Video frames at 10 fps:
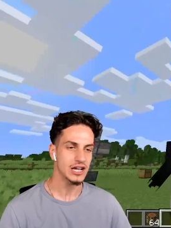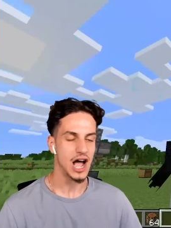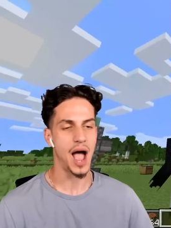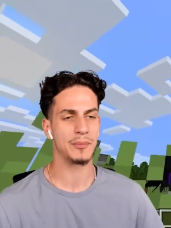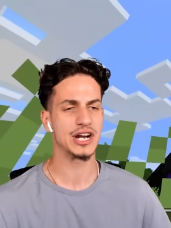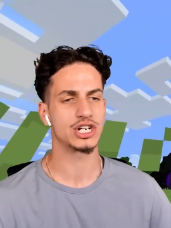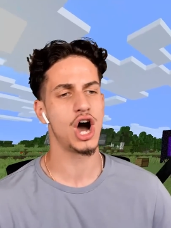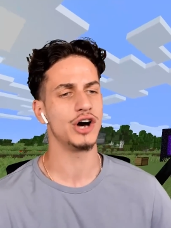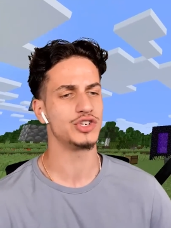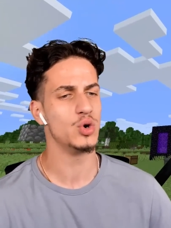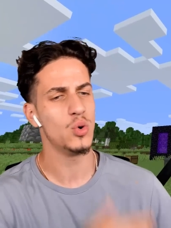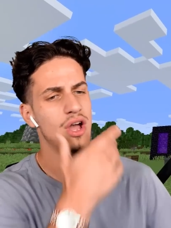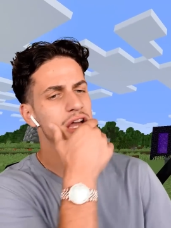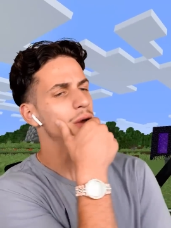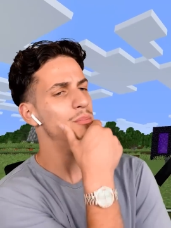I'm gonna call you
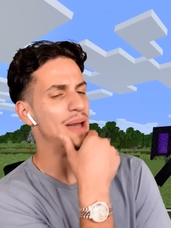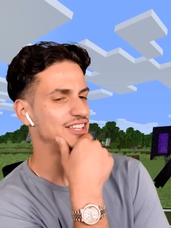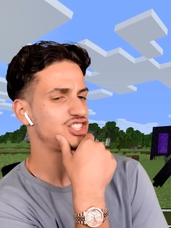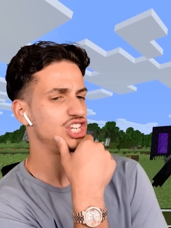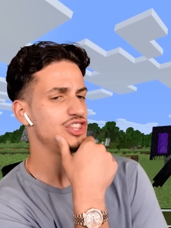Betsy the